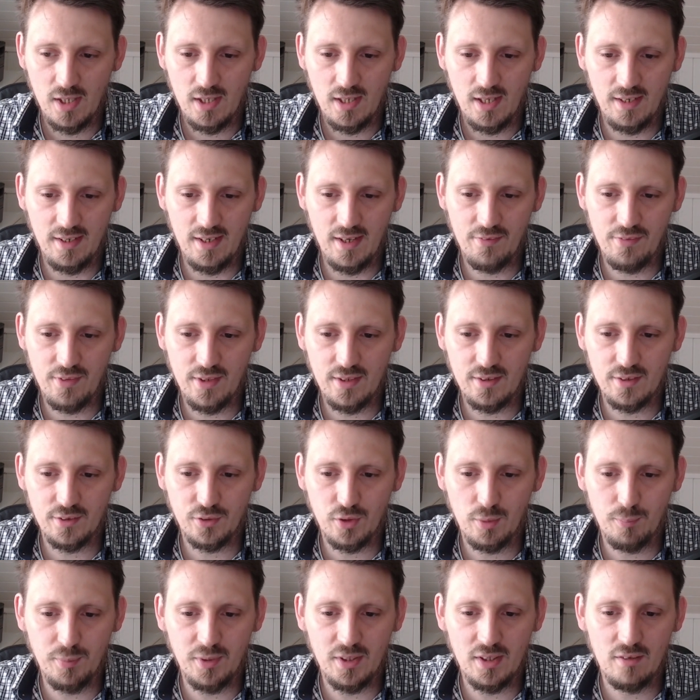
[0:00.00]
And I think a
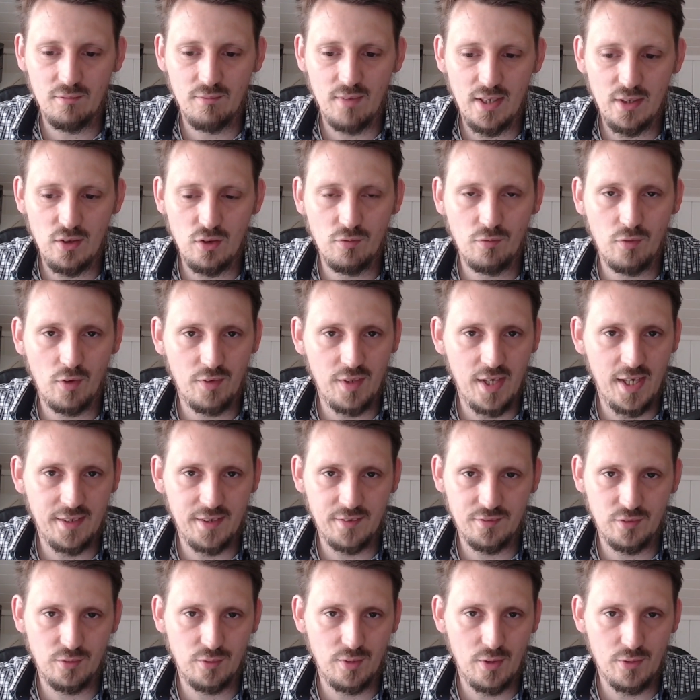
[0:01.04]
typical value for that
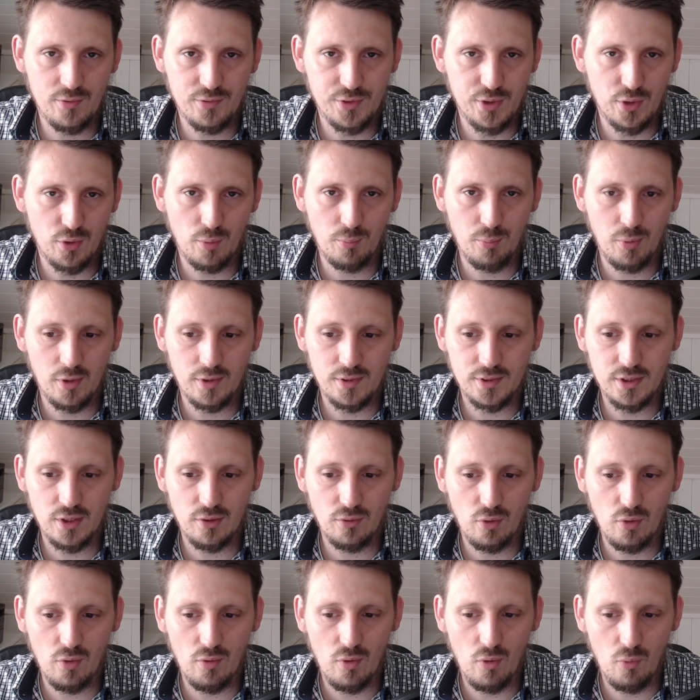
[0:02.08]
is around
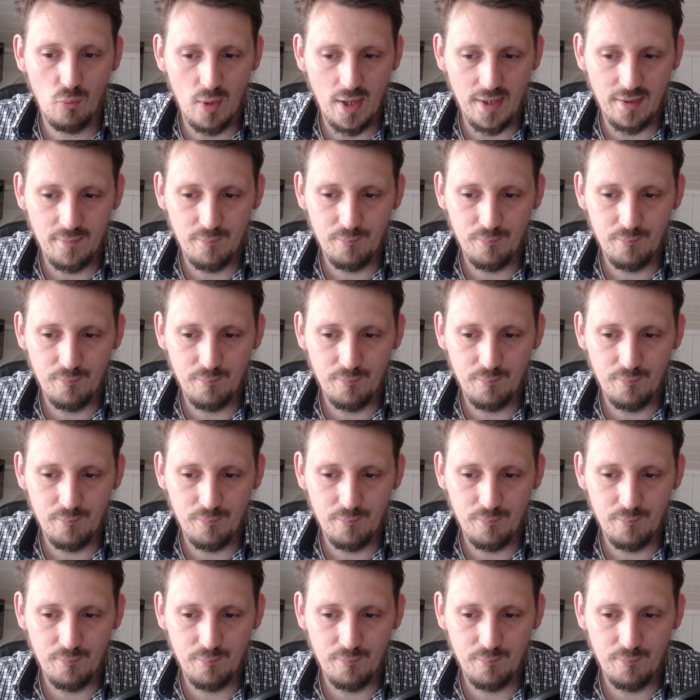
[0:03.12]
0.01.